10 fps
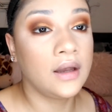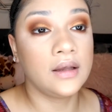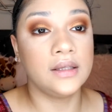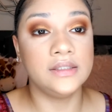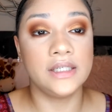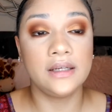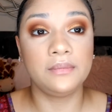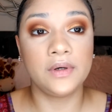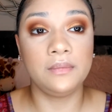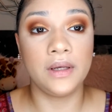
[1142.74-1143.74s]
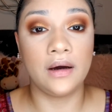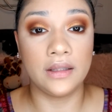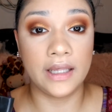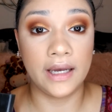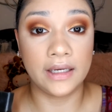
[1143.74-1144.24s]
And Jen put me
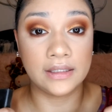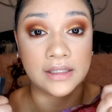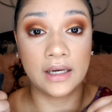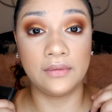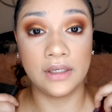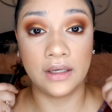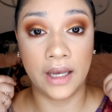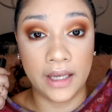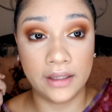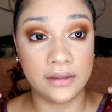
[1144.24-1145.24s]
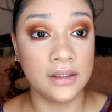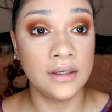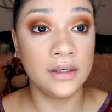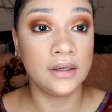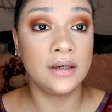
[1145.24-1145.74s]
on that because I would have
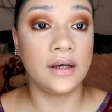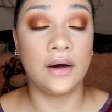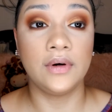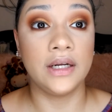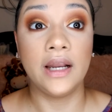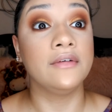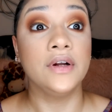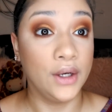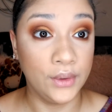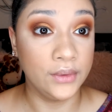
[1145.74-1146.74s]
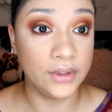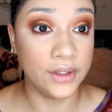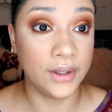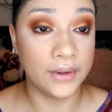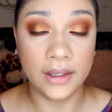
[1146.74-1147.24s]
never known. You
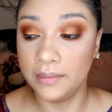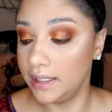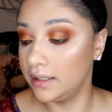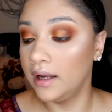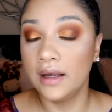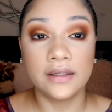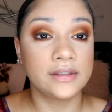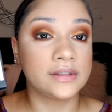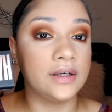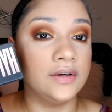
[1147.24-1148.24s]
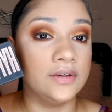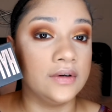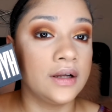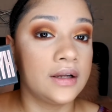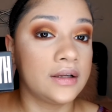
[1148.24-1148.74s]
know what I mean?
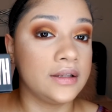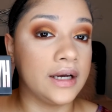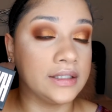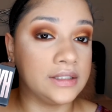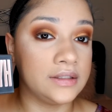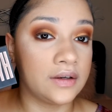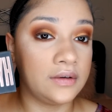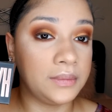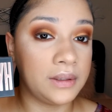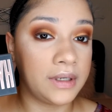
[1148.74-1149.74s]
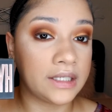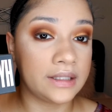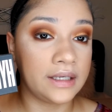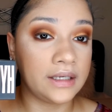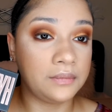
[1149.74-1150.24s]
So, yeah, she told me about
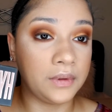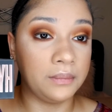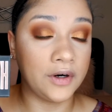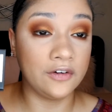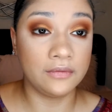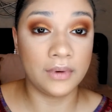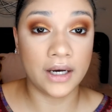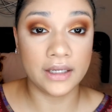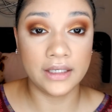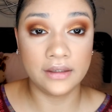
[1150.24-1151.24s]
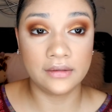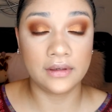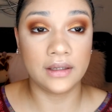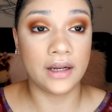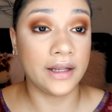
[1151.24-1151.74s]
that. We both bought it,
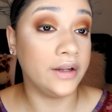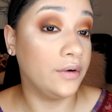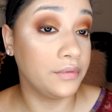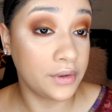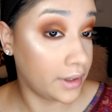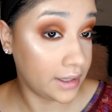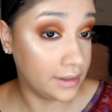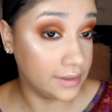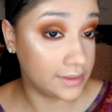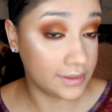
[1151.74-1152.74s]
and I don't regret it.